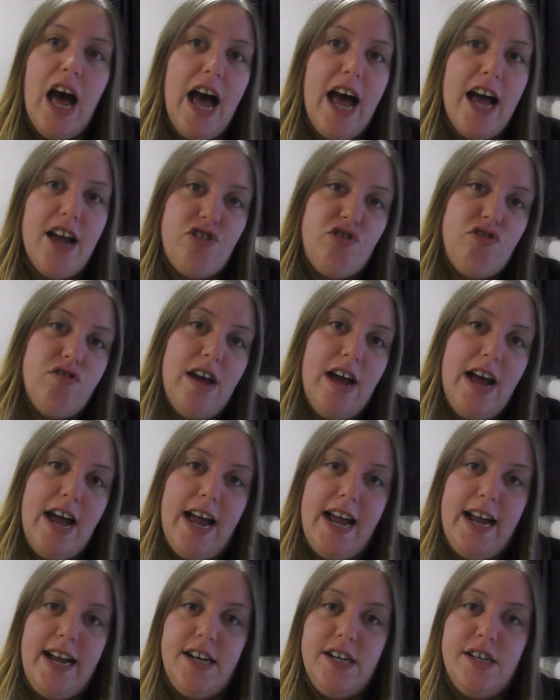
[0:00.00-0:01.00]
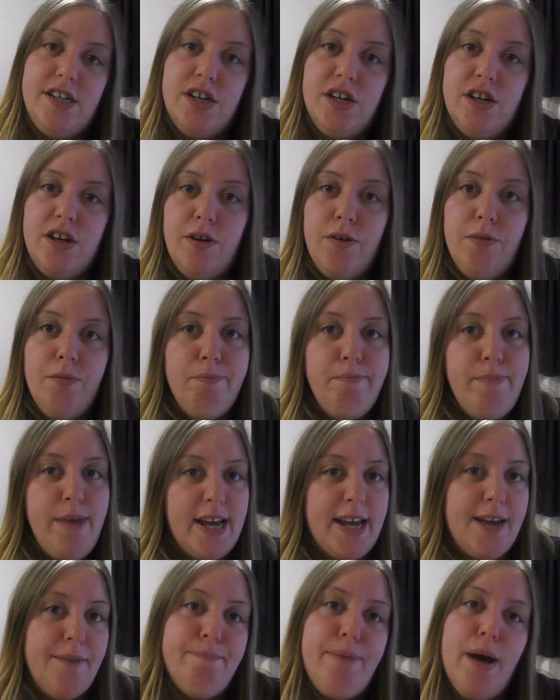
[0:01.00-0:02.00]
I tried
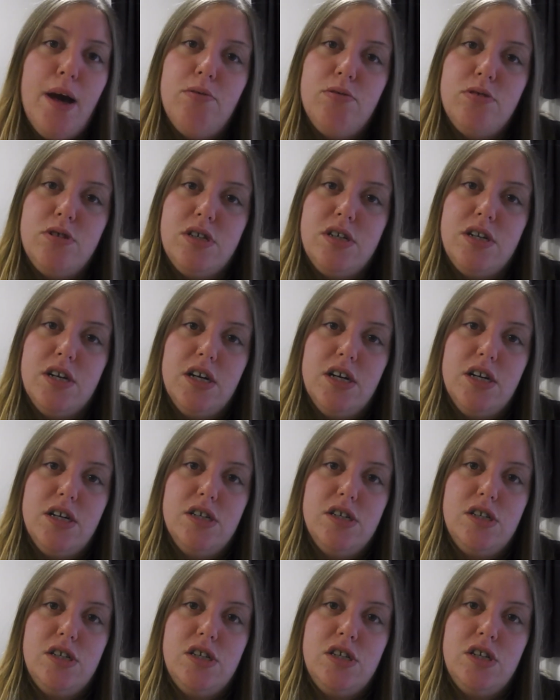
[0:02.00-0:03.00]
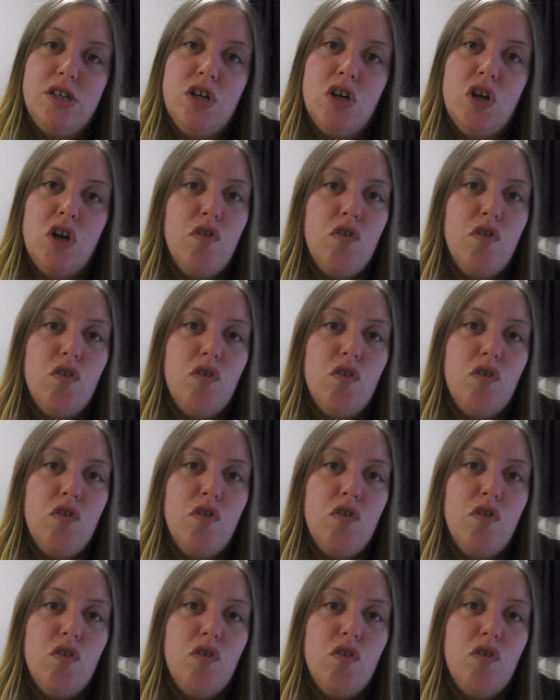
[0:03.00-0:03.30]
making posters,